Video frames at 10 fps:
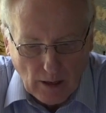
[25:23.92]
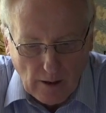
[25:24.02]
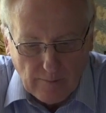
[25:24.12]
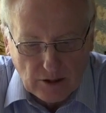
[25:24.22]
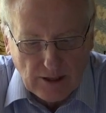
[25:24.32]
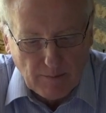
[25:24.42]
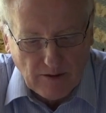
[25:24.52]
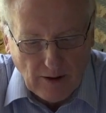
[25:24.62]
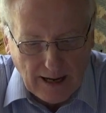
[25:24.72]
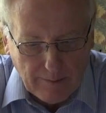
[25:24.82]

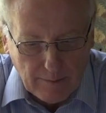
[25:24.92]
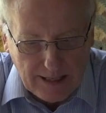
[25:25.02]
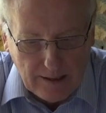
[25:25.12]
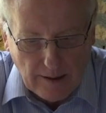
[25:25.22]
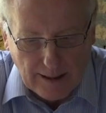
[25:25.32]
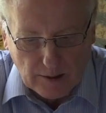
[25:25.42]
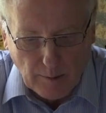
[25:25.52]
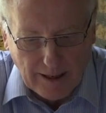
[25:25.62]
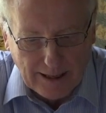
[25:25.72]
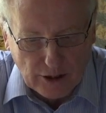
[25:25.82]
Oversimplified media
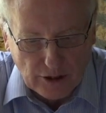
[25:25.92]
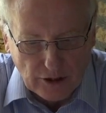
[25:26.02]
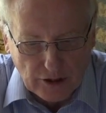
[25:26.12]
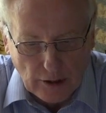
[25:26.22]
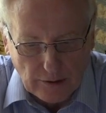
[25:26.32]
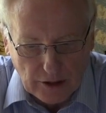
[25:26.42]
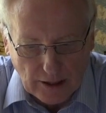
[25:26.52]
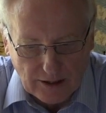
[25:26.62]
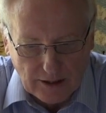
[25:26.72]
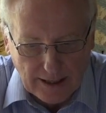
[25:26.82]
explanations don't
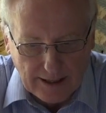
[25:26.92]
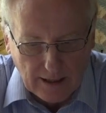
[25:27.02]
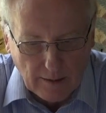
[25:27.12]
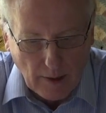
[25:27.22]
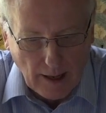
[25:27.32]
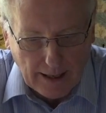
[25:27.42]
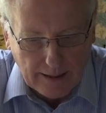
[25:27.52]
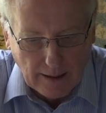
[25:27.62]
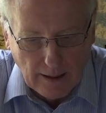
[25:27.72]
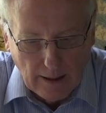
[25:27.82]
just stick in the
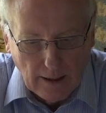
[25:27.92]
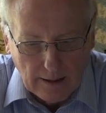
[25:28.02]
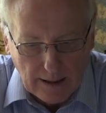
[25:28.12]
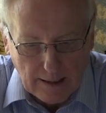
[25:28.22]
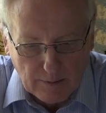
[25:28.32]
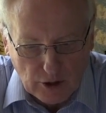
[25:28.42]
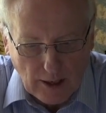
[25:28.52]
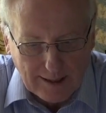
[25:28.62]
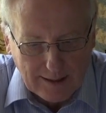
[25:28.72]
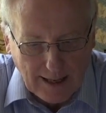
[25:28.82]
mind, they
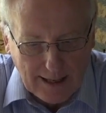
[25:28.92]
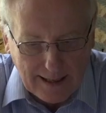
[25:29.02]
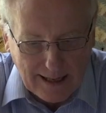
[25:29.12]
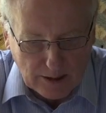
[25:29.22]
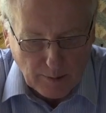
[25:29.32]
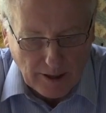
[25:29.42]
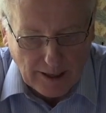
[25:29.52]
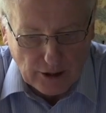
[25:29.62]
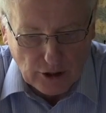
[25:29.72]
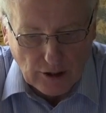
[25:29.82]
obstruct any
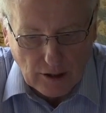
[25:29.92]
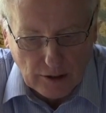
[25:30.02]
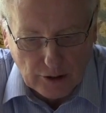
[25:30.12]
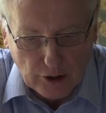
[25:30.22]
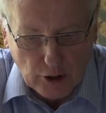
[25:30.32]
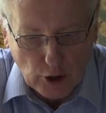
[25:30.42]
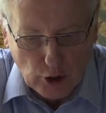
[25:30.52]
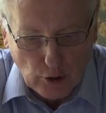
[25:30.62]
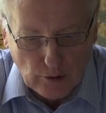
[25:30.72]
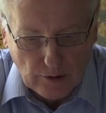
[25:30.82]
explanation closer to the
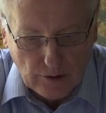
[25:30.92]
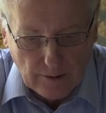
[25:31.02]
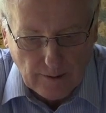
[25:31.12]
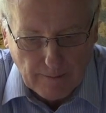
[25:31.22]
truth.